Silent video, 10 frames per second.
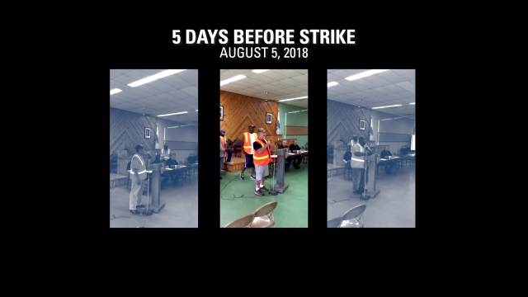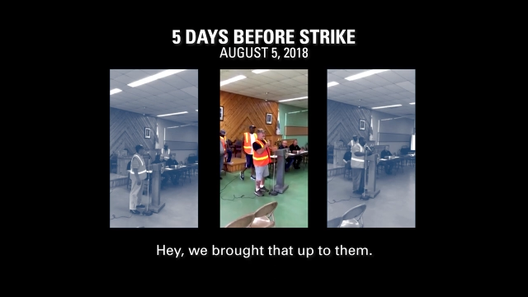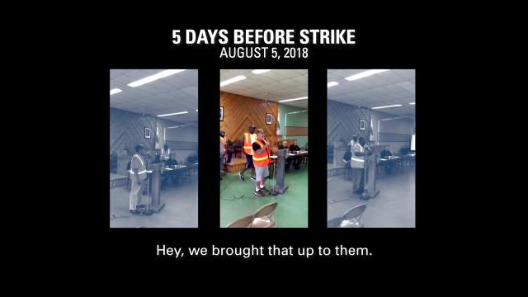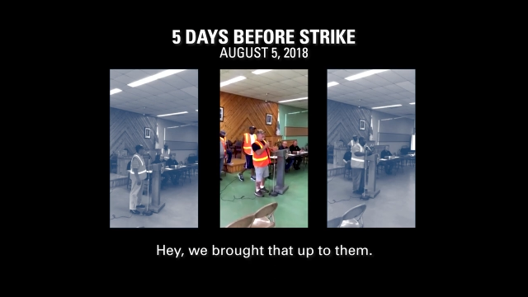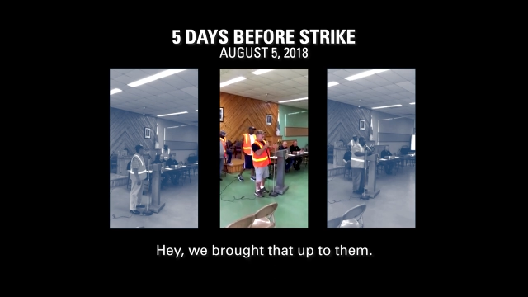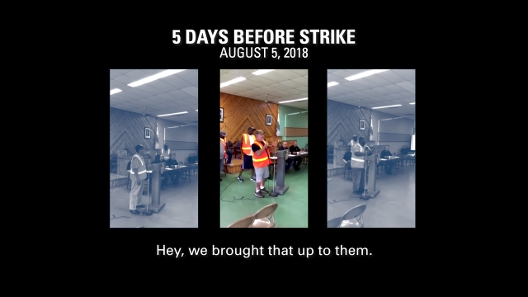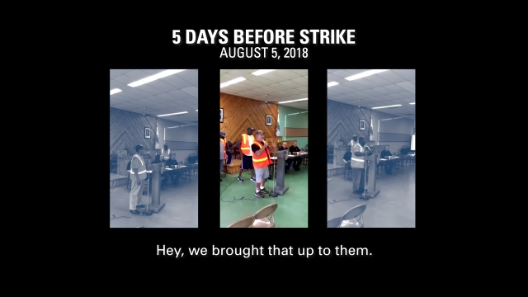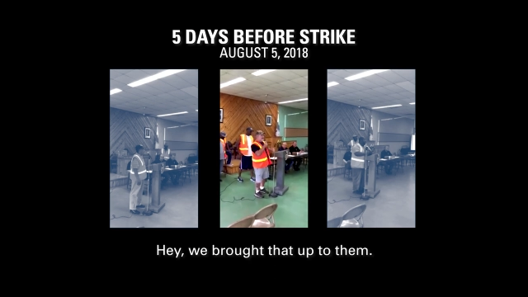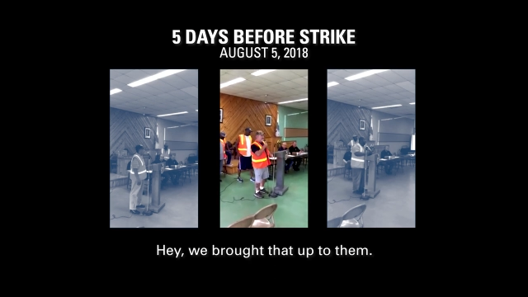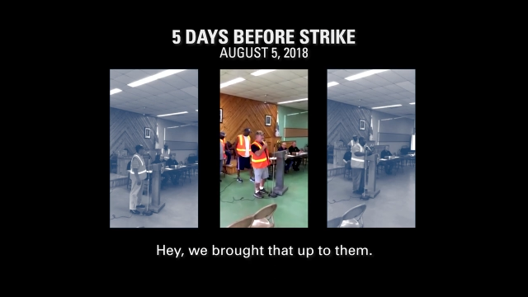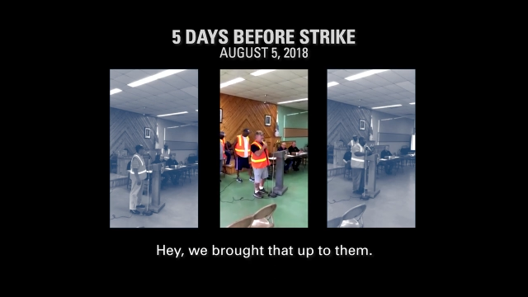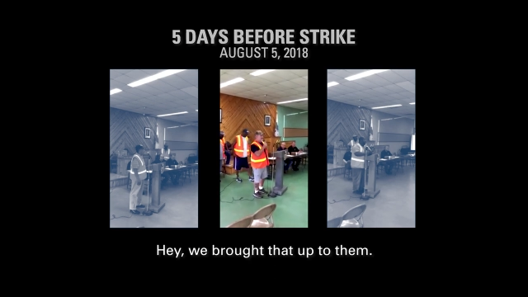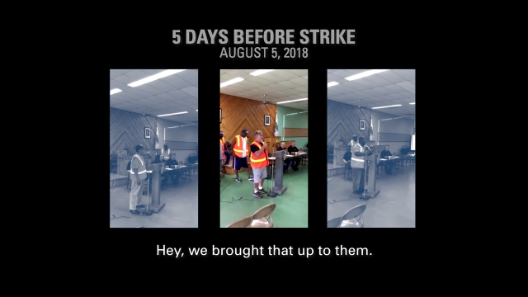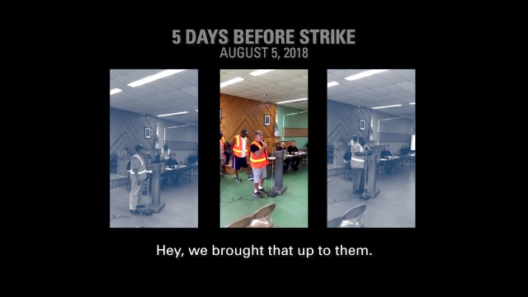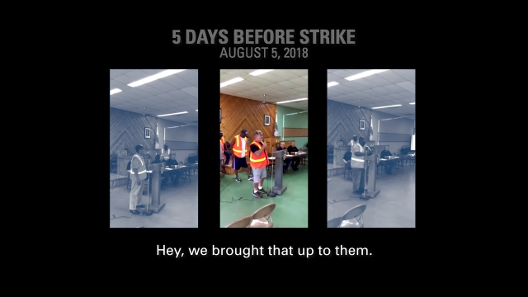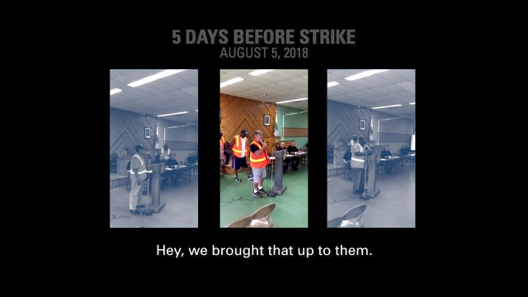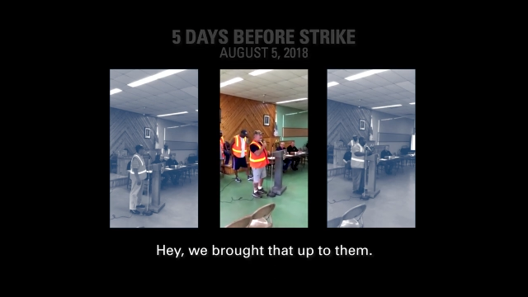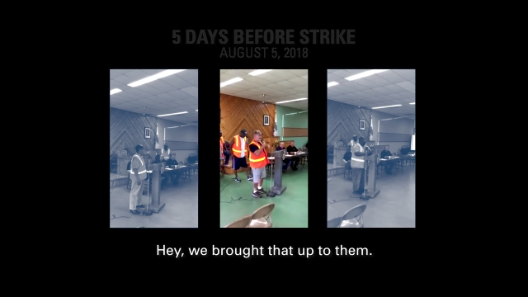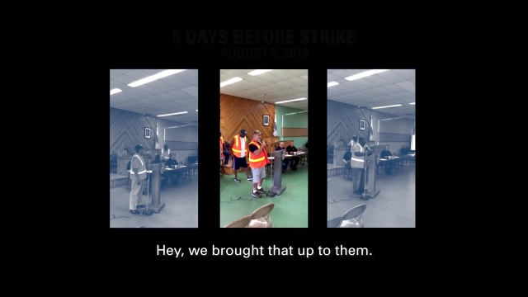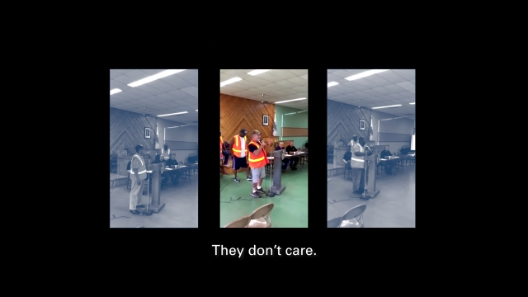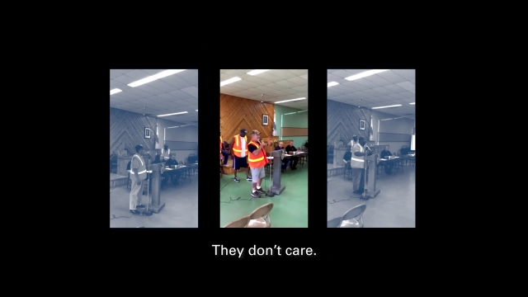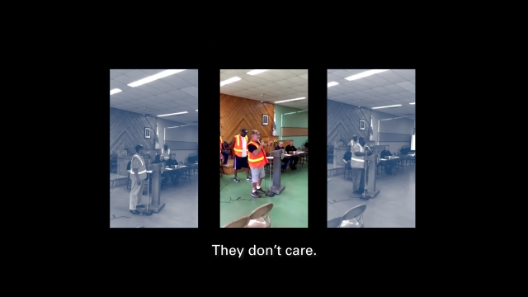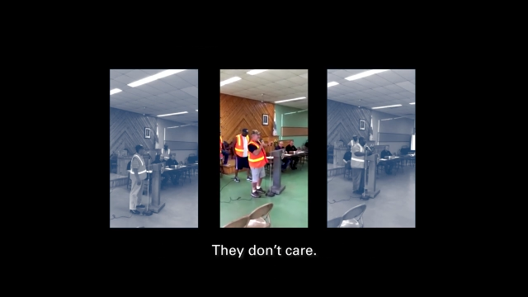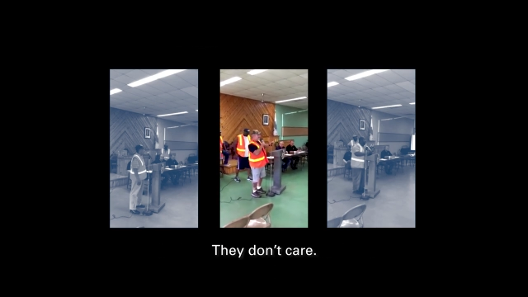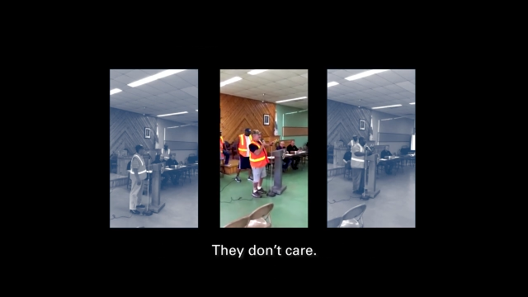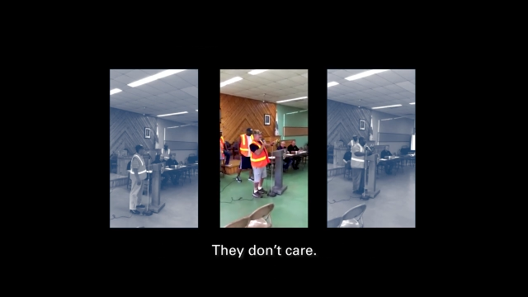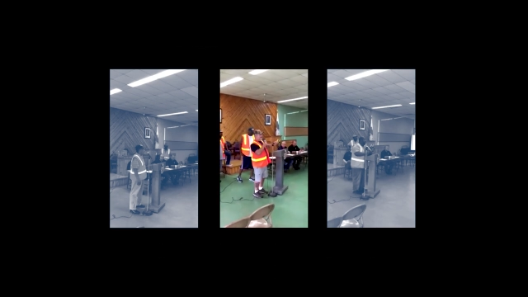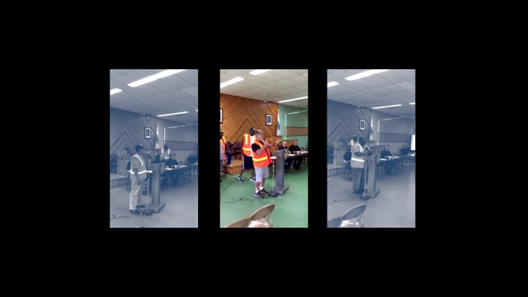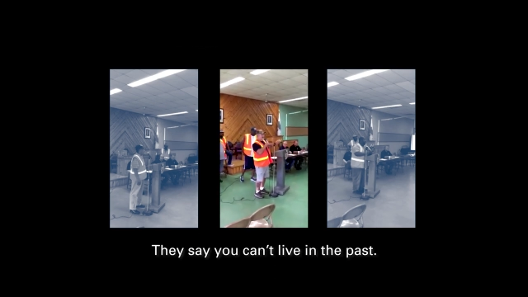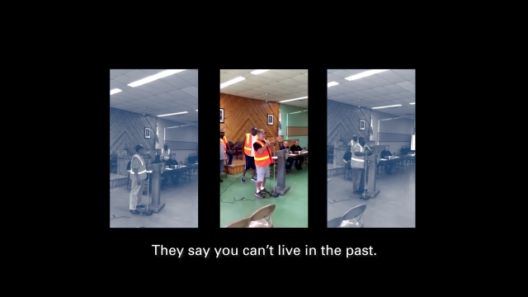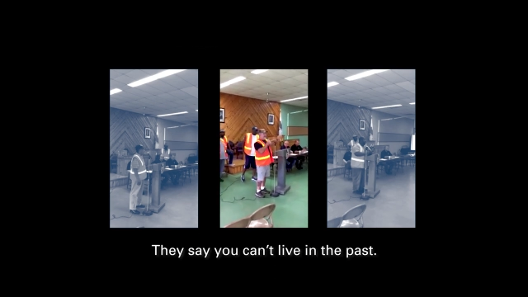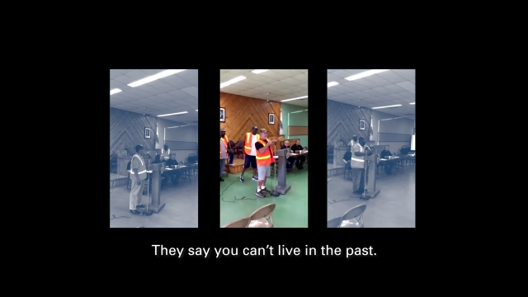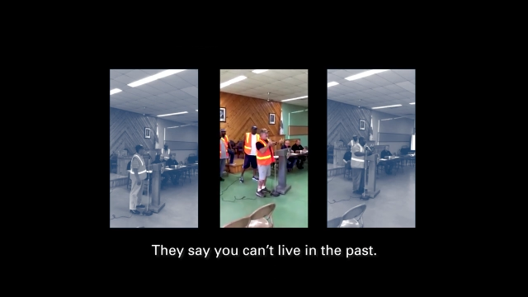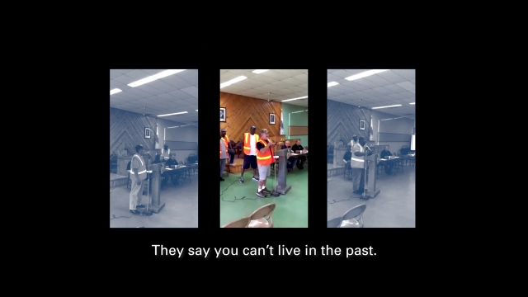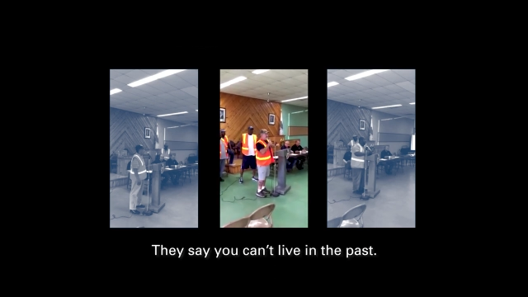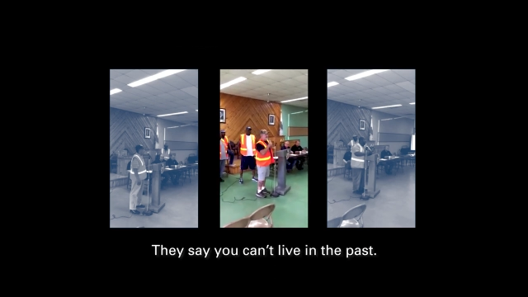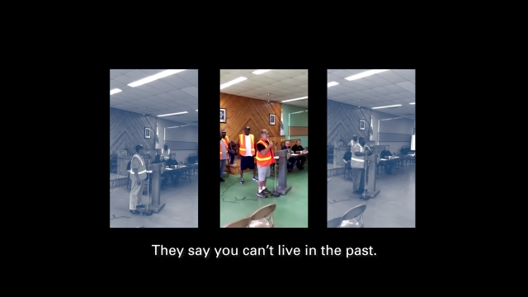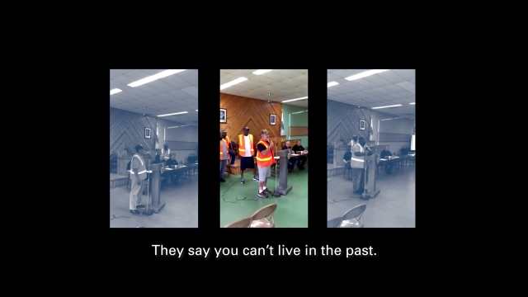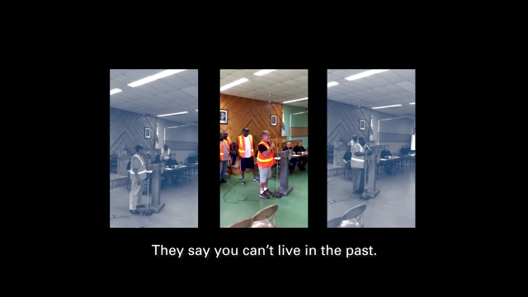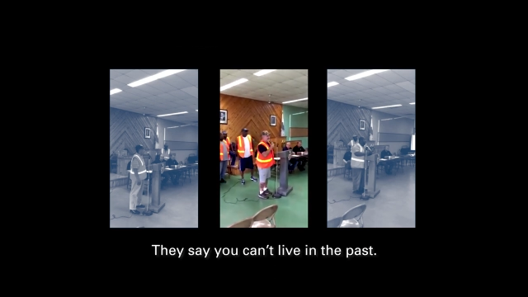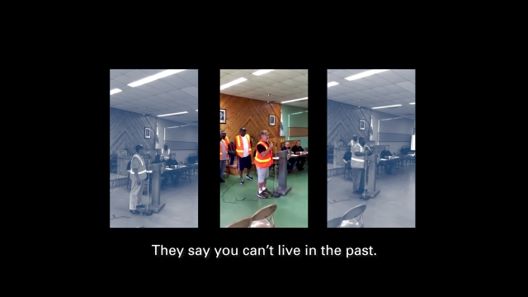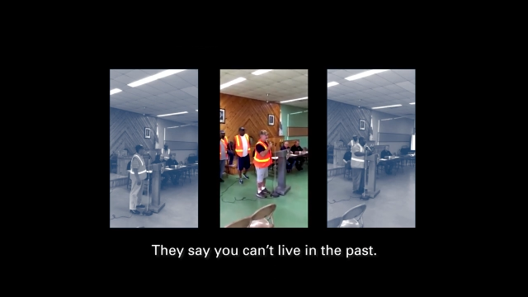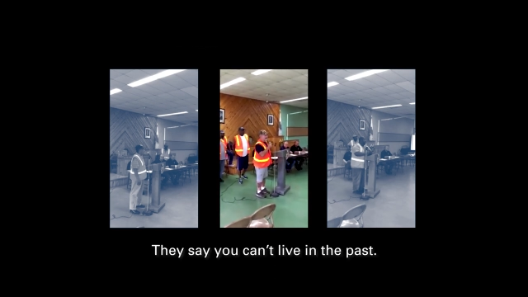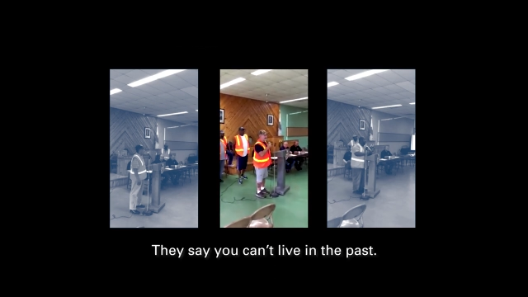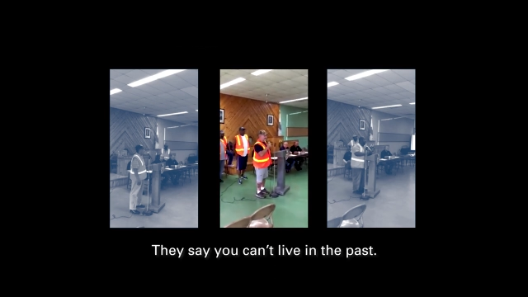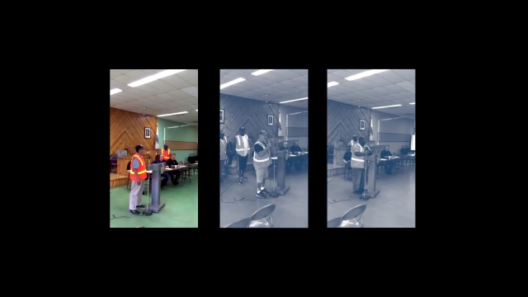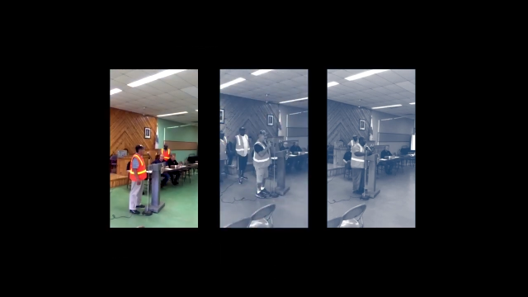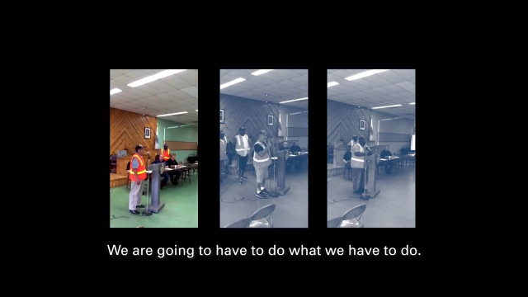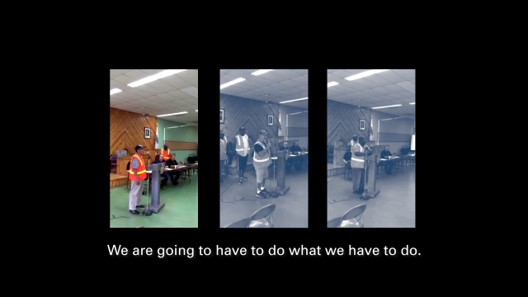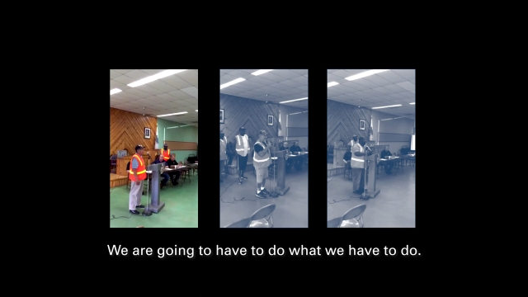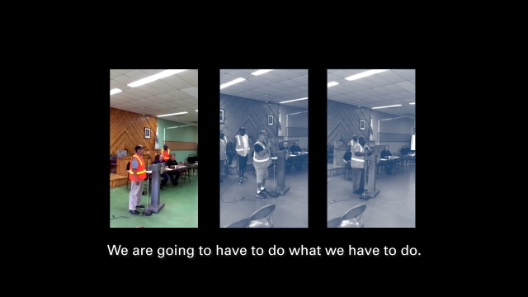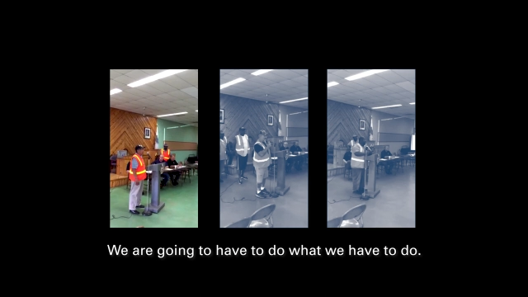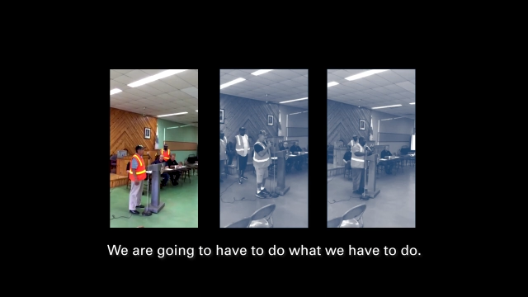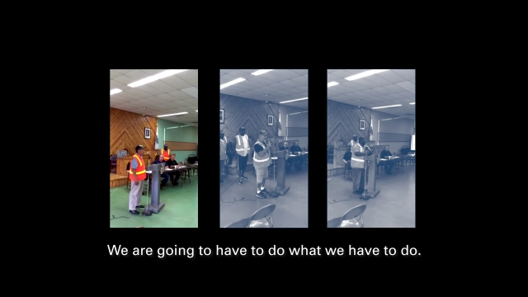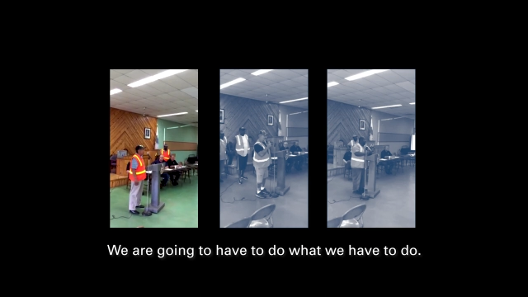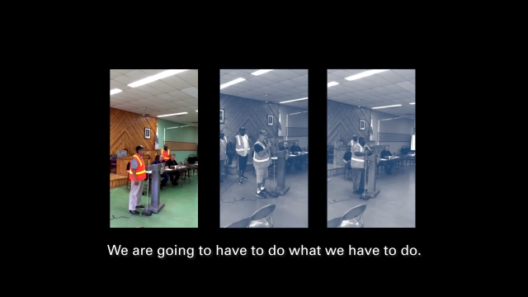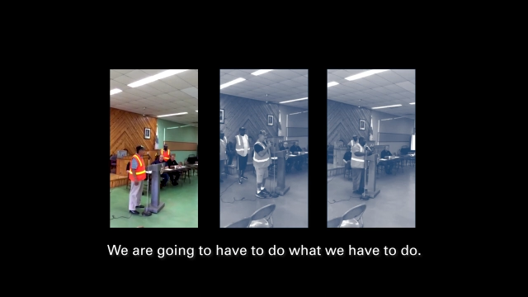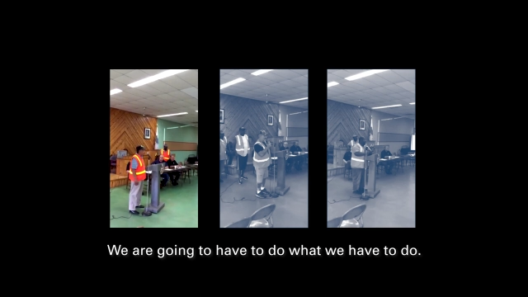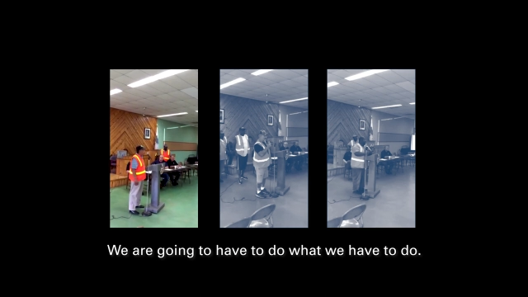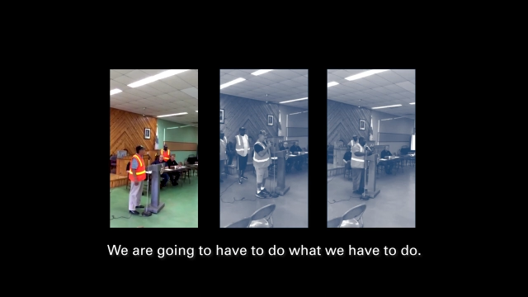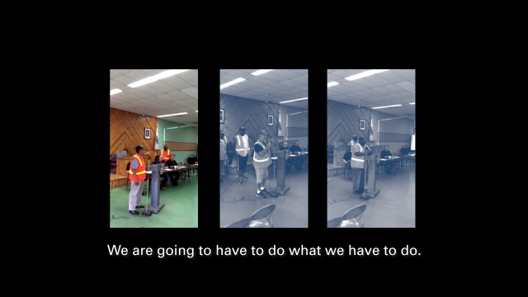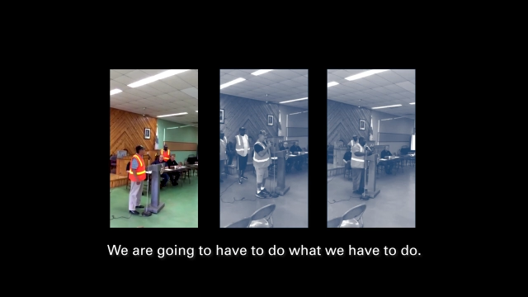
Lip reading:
[unreadable: no face in view]